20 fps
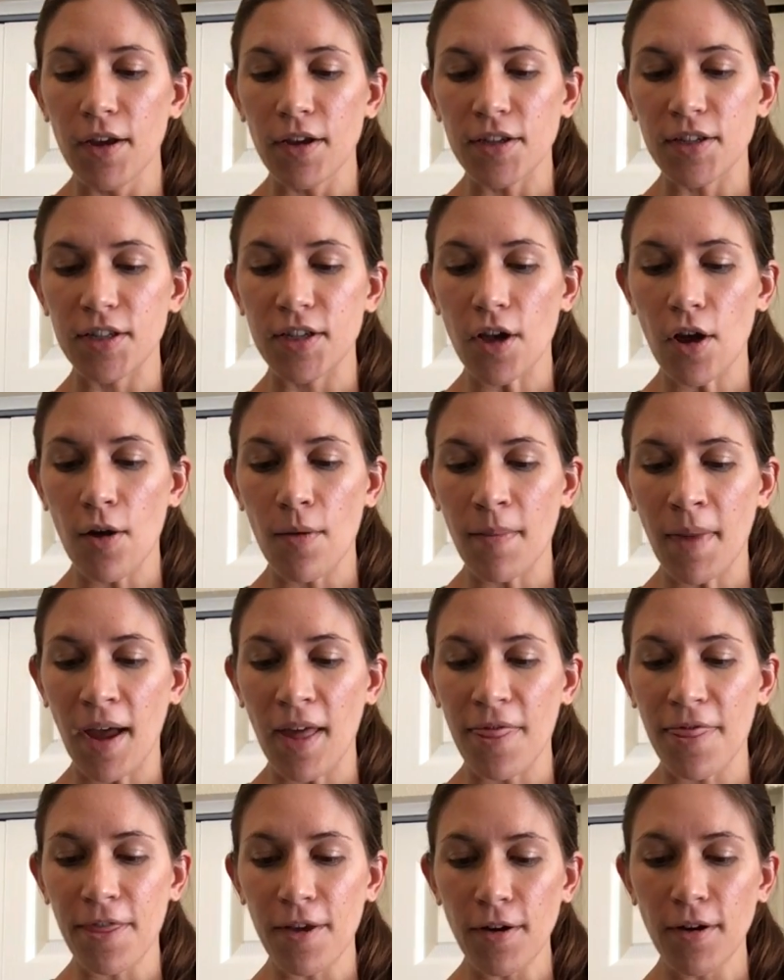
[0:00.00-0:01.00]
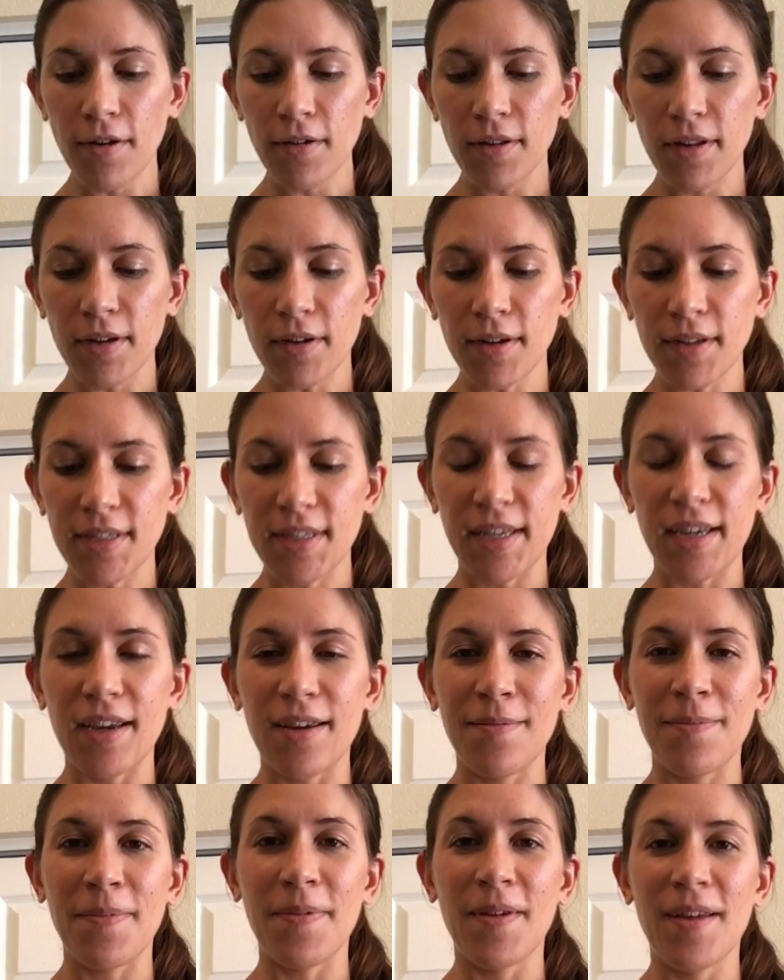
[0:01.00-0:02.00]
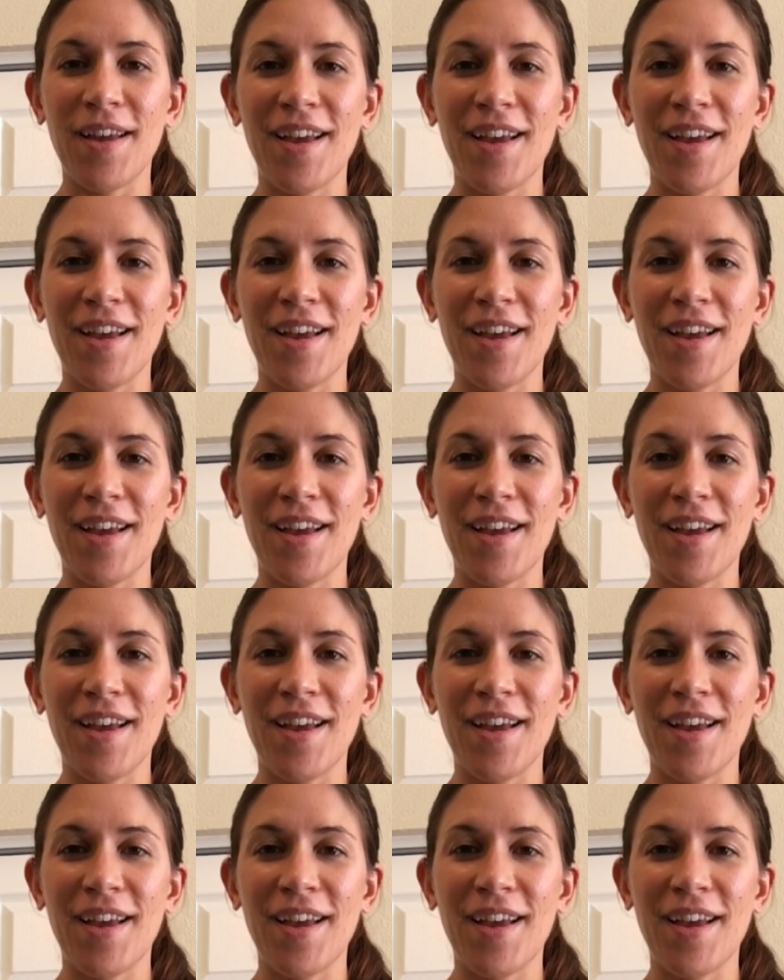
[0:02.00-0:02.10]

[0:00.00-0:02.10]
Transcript: So my third little tip,